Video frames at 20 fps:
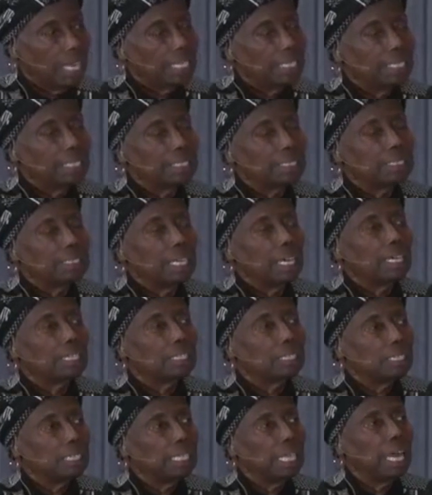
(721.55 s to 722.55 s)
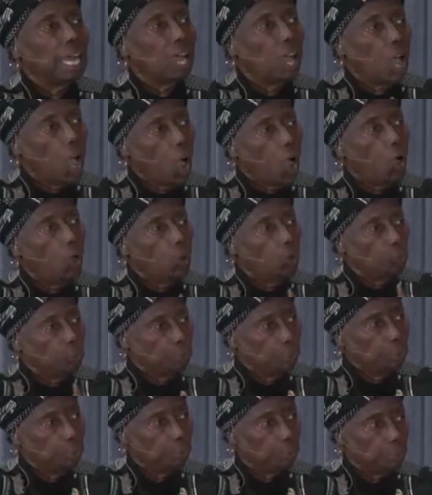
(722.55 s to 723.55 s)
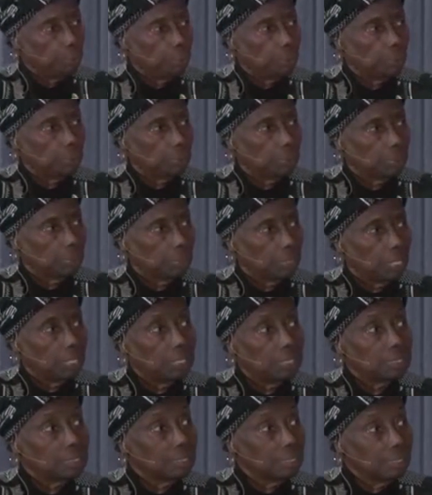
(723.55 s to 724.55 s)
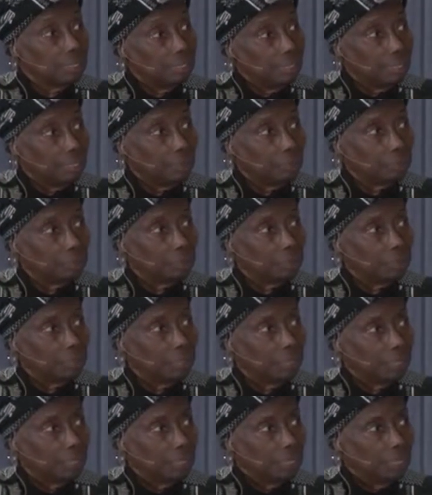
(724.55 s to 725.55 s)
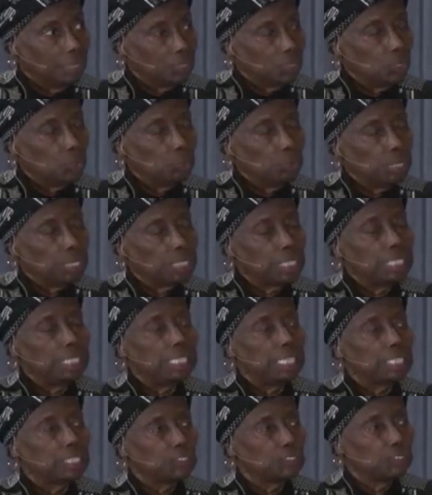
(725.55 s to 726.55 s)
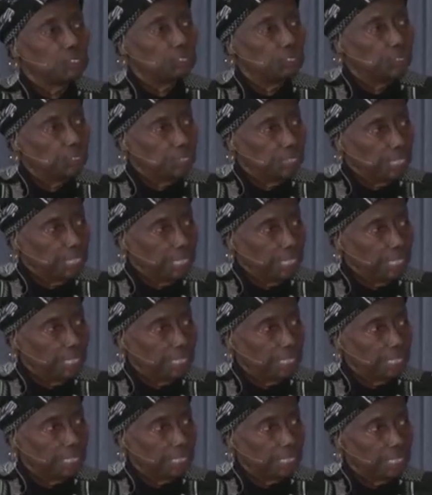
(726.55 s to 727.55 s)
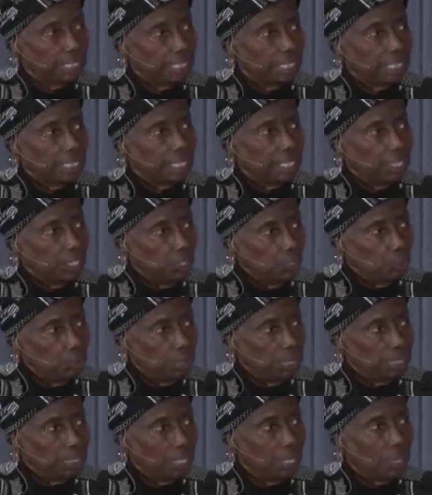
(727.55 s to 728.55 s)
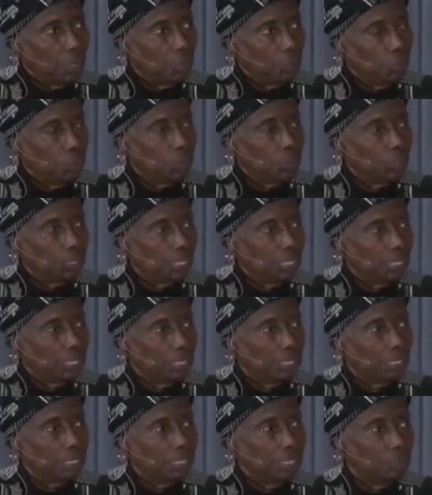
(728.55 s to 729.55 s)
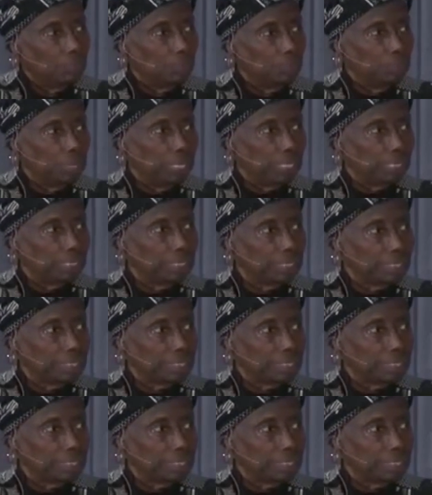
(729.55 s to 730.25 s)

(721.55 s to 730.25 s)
does not allow all people, us or them, to be seen as fully human, worthy human beings.